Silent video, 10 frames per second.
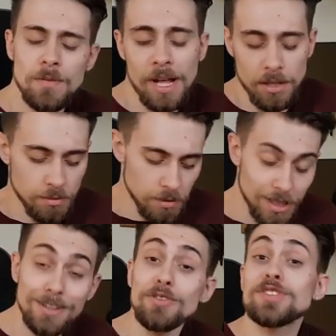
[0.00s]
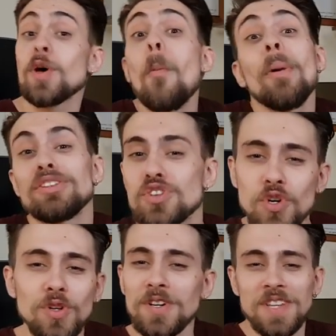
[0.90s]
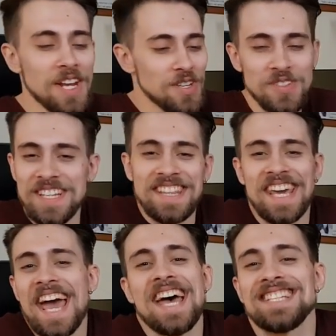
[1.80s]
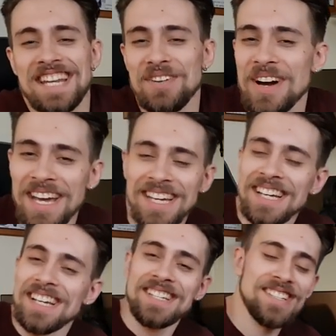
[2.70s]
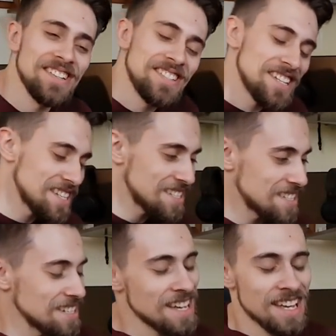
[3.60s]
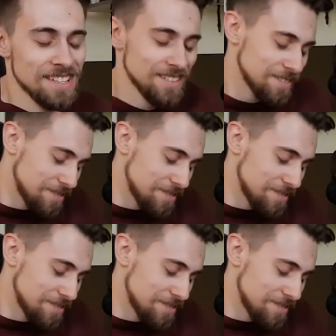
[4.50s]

well, it looks so much cooler than using the hands anyway. So just, yeah,